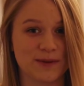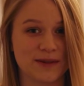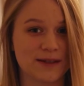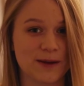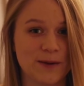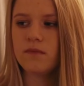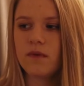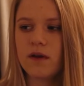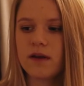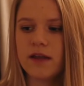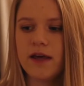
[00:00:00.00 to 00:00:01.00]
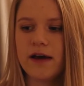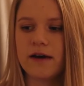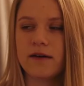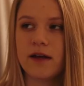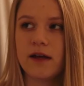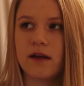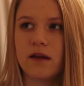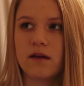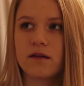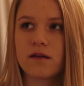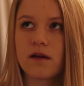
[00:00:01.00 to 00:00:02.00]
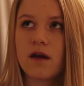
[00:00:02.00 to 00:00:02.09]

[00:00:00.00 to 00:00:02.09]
with you. Yeah, and